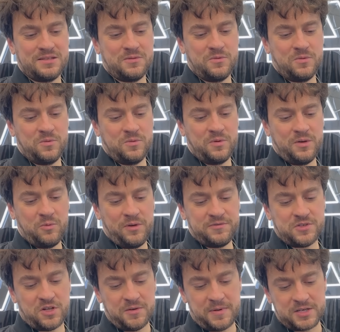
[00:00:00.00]
We, we've
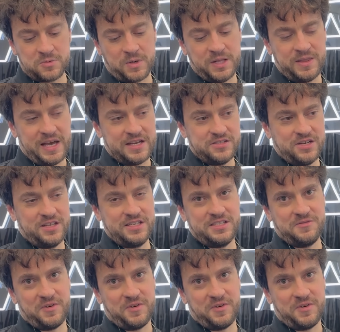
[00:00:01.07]
sold about twenty thousand of these